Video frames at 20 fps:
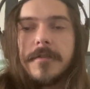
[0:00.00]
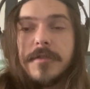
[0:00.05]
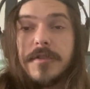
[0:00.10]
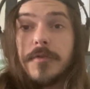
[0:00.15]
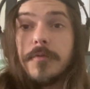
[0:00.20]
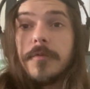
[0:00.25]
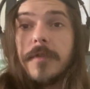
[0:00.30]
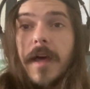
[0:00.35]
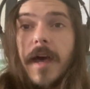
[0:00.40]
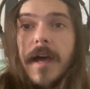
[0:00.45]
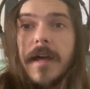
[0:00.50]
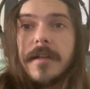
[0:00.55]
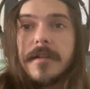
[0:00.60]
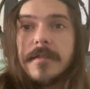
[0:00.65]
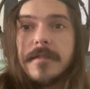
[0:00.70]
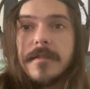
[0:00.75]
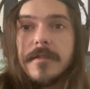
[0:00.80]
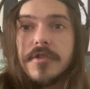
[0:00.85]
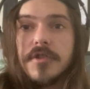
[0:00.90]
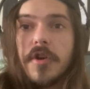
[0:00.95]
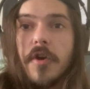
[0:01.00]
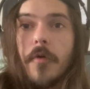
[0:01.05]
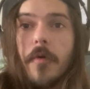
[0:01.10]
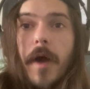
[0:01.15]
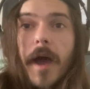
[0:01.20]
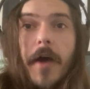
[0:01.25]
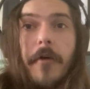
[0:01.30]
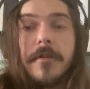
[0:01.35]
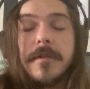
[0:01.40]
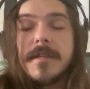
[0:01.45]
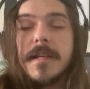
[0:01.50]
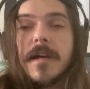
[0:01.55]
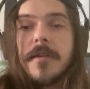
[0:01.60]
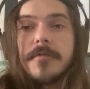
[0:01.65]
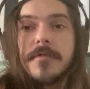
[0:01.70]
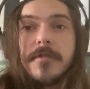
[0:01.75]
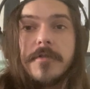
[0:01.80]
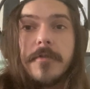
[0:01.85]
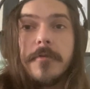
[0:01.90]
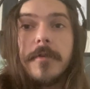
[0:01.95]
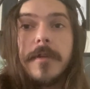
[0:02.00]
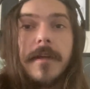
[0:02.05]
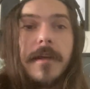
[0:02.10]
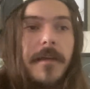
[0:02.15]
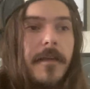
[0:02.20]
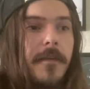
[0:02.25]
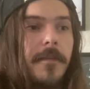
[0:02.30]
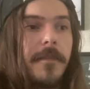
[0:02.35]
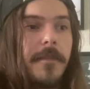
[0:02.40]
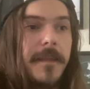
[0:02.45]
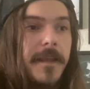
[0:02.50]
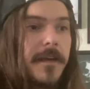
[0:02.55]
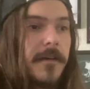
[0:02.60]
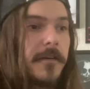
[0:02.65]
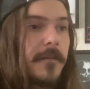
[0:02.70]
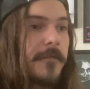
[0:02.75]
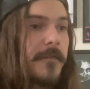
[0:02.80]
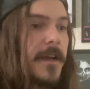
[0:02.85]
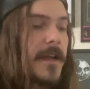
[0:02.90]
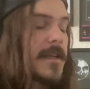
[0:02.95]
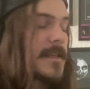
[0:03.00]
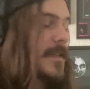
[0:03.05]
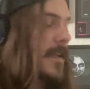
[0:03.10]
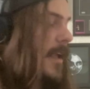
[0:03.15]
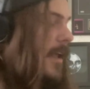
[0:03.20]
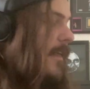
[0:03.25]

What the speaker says: do that to show how it sounds through the interface.